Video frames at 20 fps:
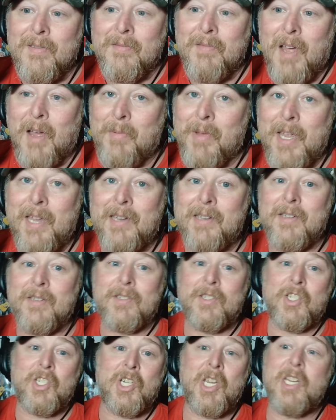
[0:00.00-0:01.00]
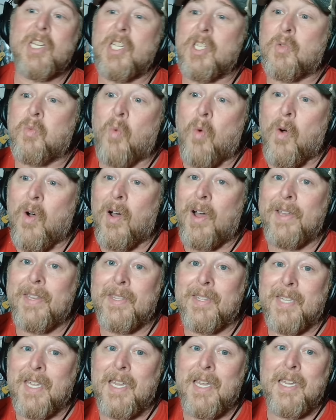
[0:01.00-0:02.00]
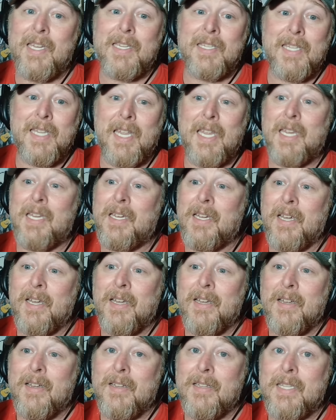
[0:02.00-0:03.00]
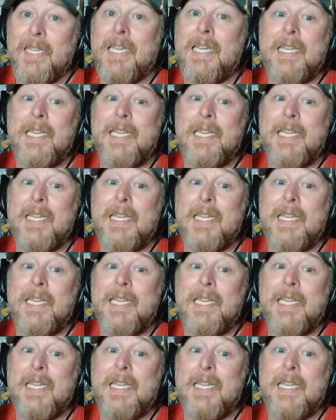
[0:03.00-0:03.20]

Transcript: I mean, she just won the the the.